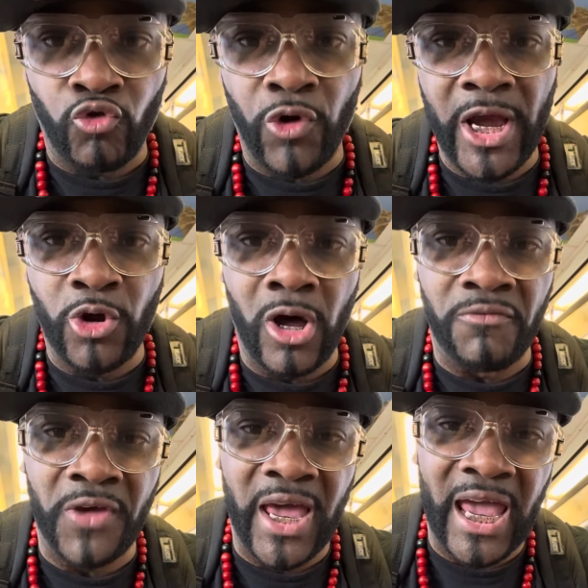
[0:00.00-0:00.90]
Radar
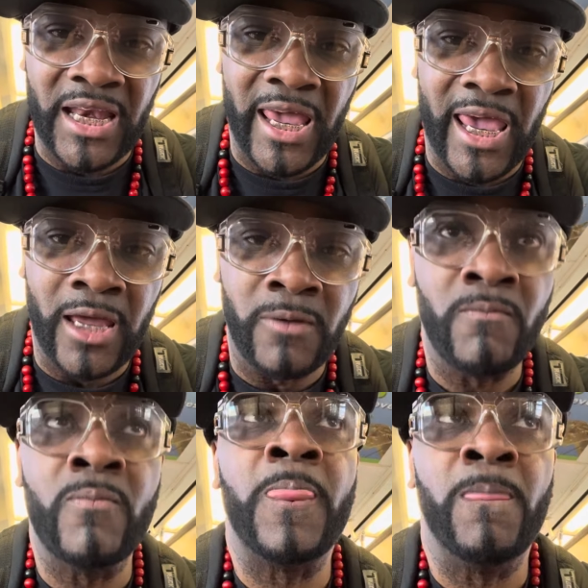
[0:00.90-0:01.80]
Van
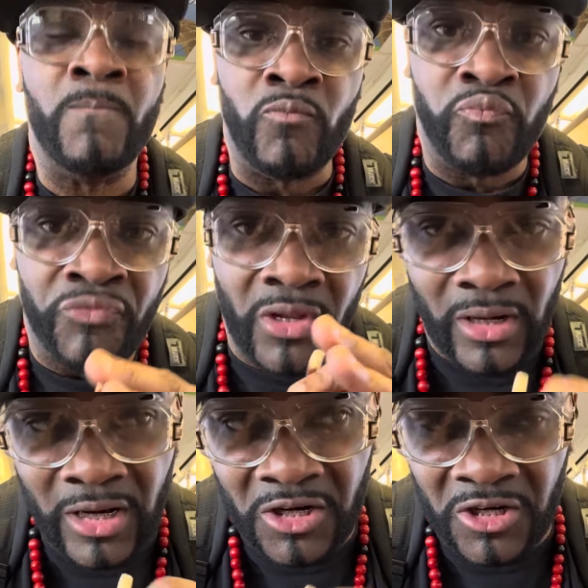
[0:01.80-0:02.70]

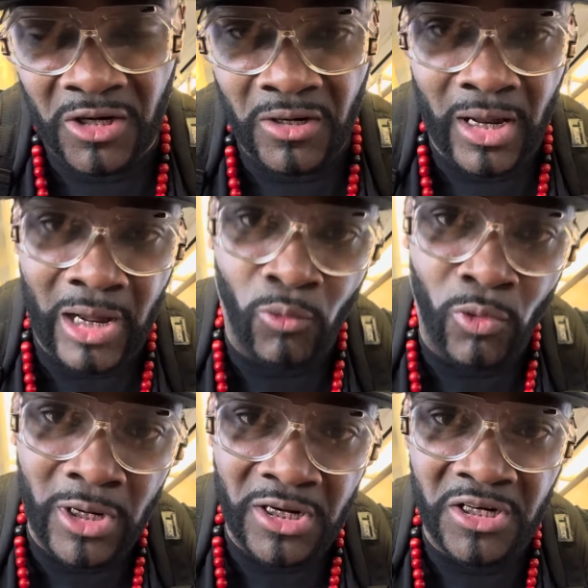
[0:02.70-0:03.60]
here. Listen, I
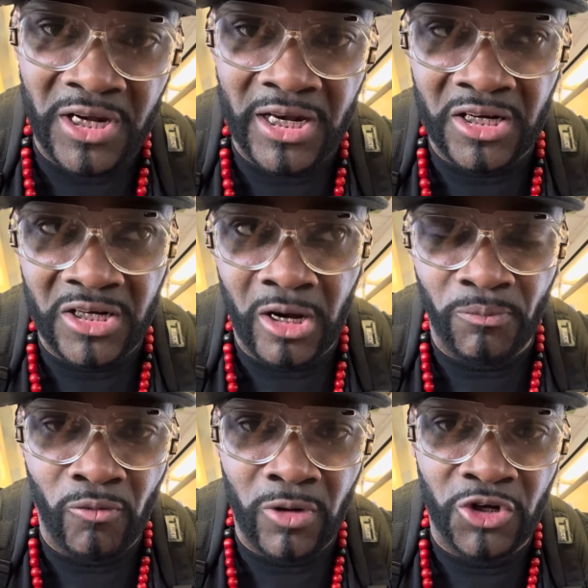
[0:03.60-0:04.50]
want to share
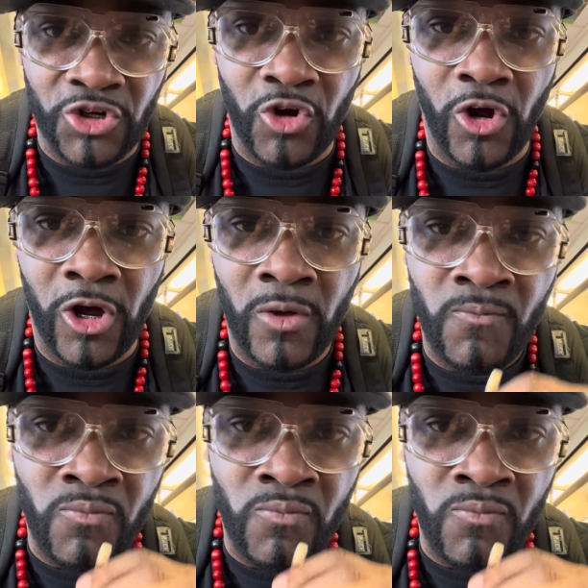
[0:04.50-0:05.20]
something with y'all